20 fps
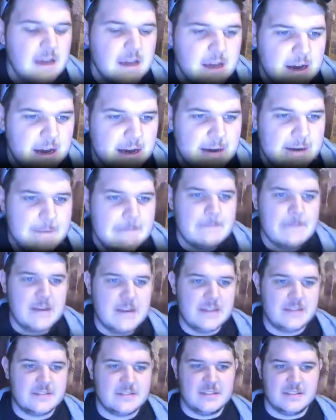
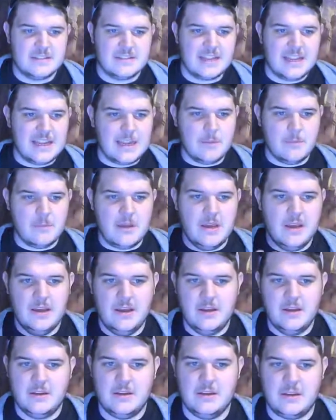It's the same
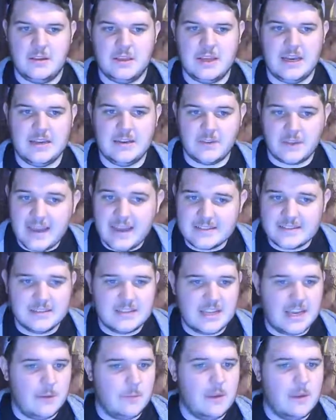kind of casting time.